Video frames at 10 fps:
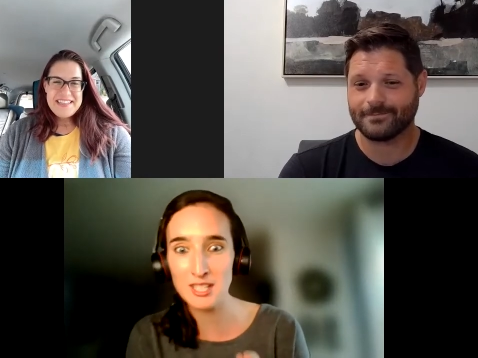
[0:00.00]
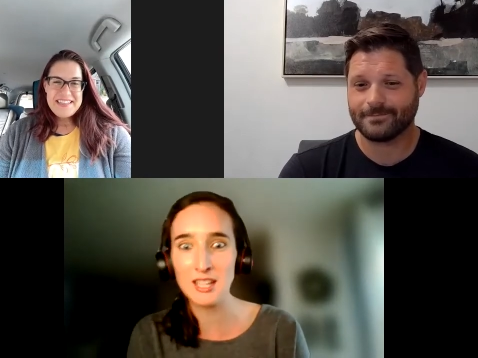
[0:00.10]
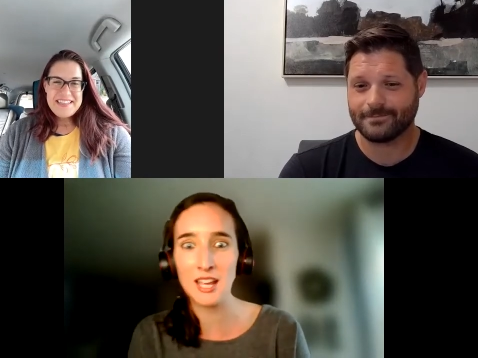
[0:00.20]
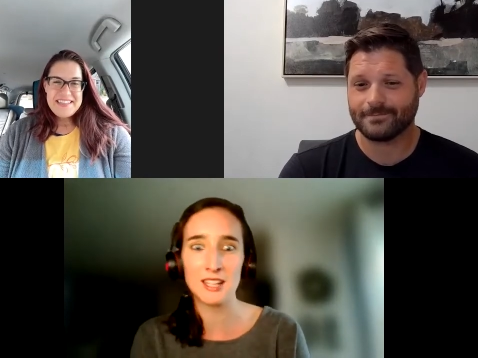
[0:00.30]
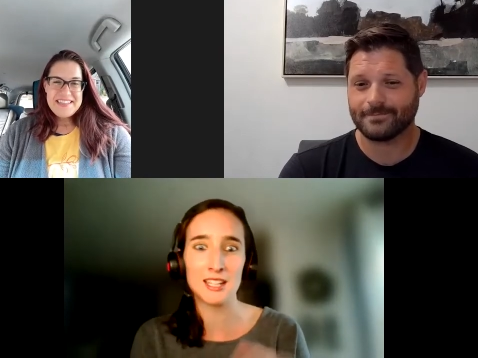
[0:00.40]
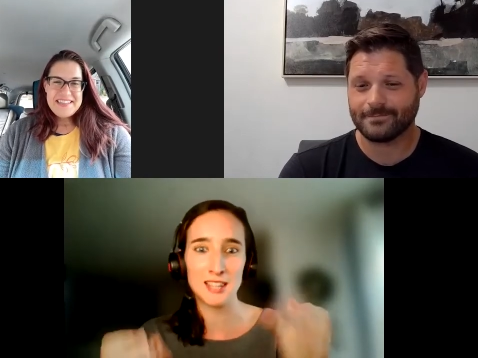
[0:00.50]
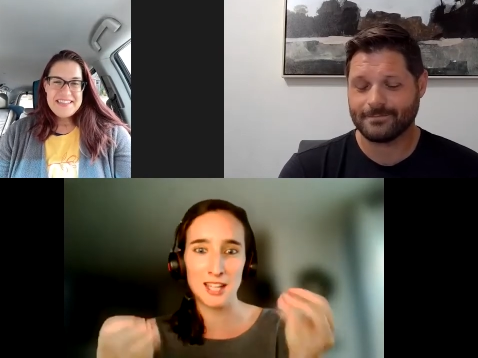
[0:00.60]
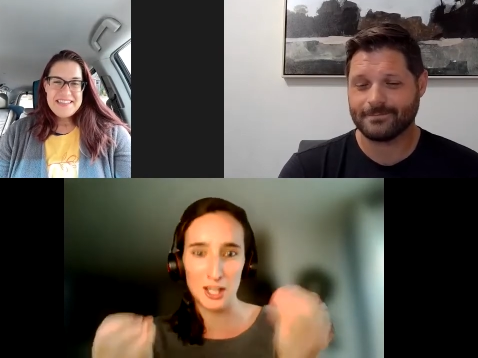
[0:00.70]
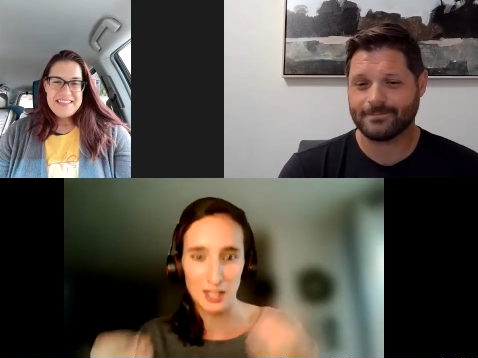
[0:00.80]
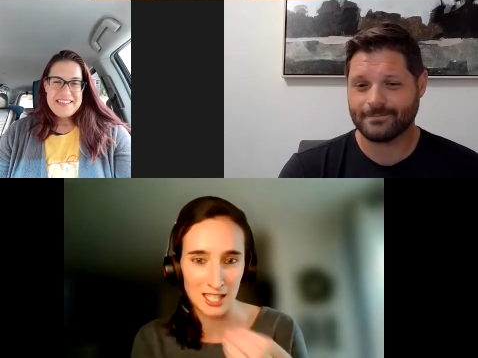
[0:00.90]
Speaker 1: and then like the
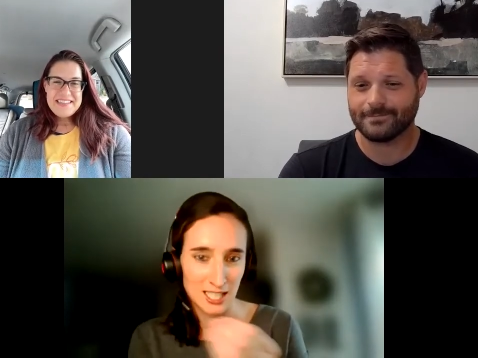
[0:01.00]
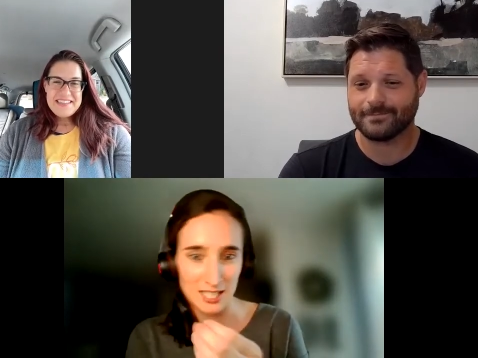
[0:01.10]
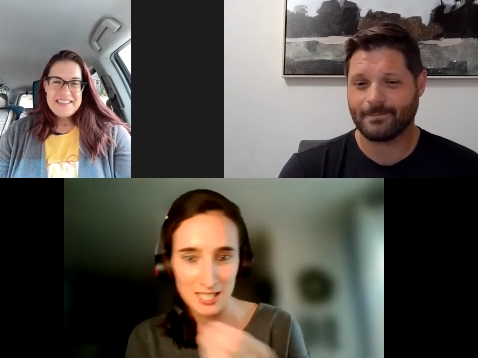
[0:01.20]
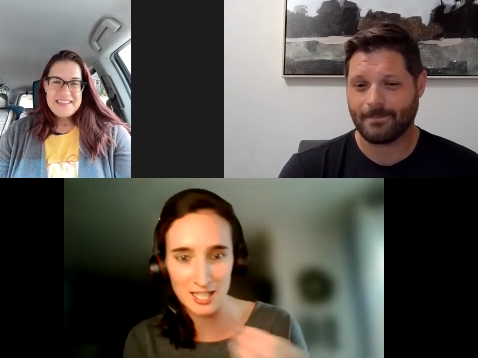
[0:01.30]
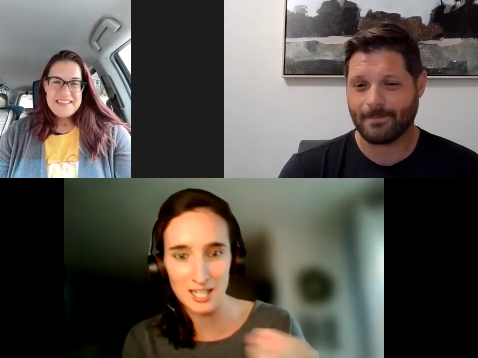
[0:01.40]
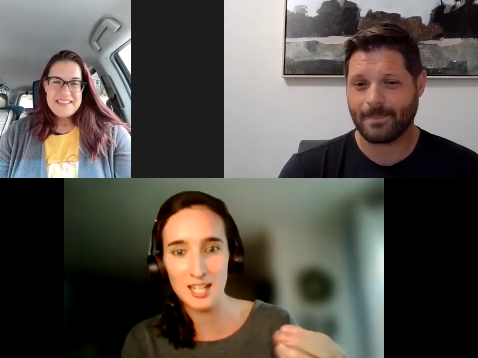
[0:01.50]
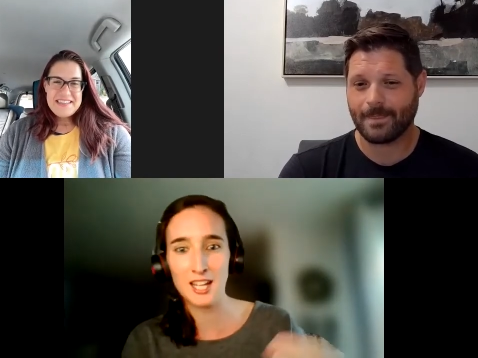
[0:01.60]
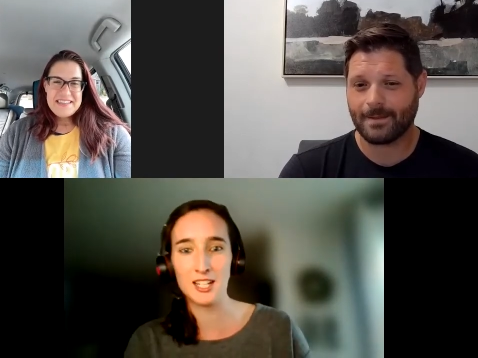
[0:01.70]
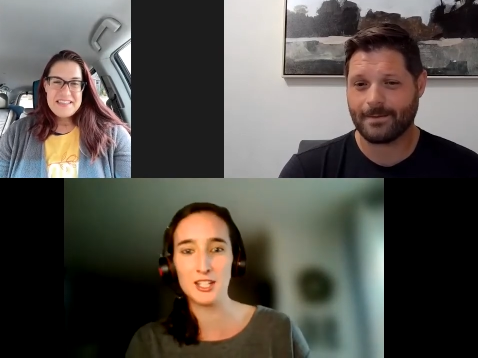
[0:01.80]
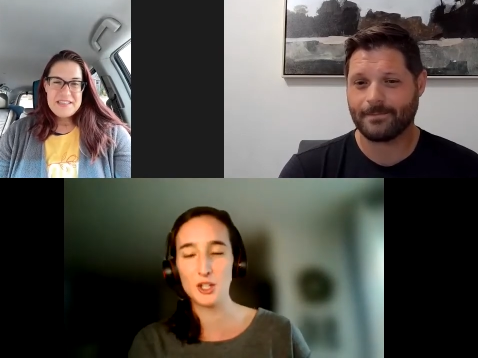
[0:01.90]
authenticity
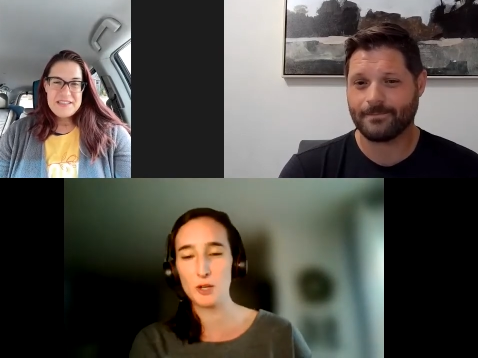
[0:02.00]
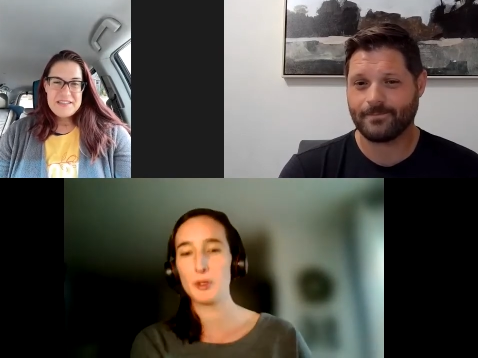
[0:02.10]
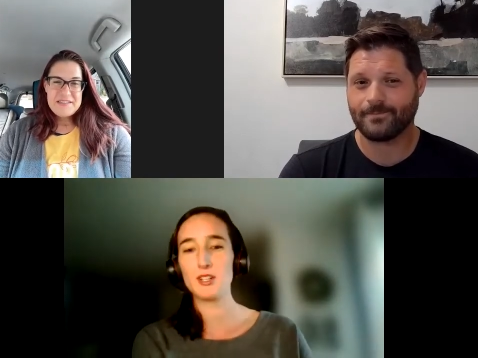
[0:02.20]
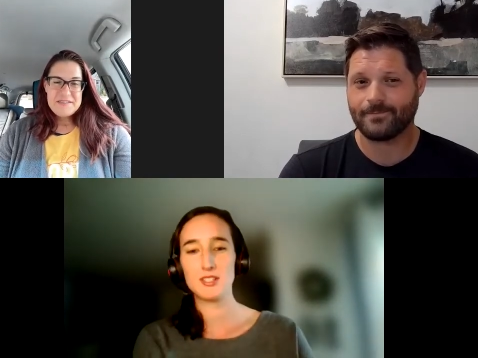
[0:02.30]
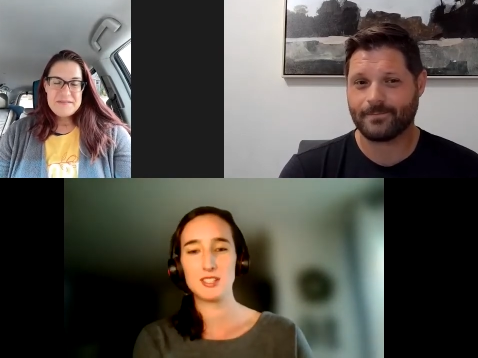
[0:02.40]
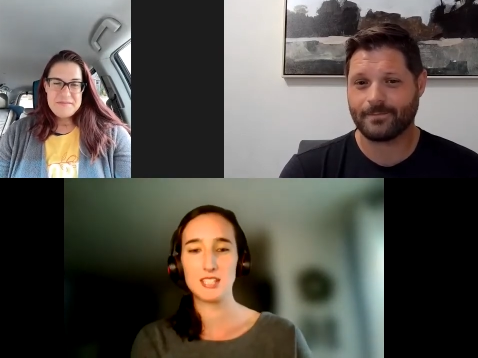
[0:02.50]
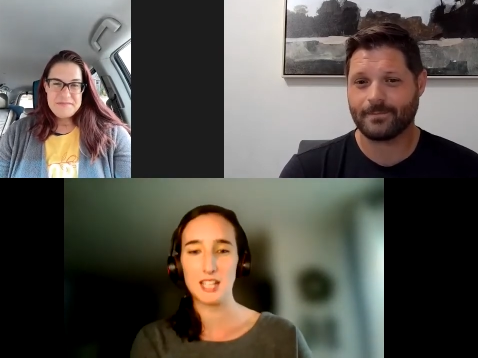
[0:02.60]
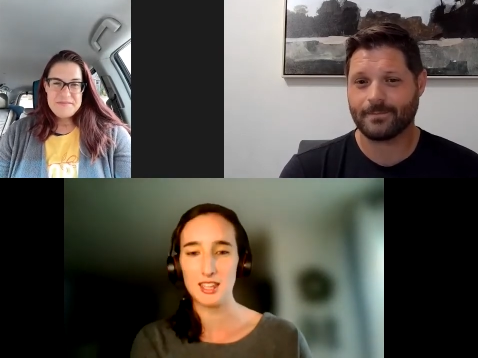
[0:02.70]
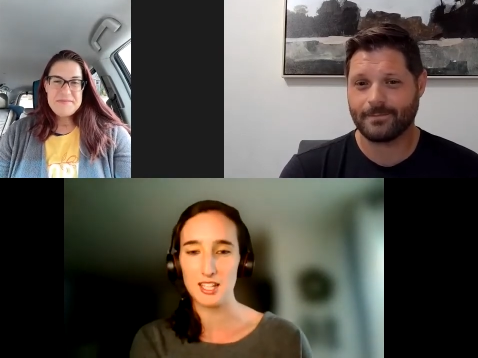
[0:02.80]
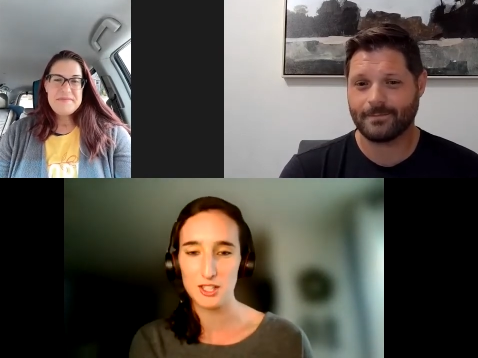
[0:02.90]
in your post, I
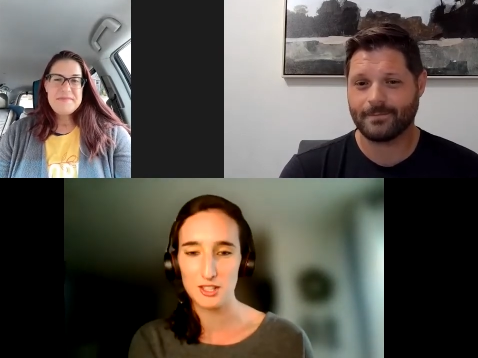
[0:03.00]
think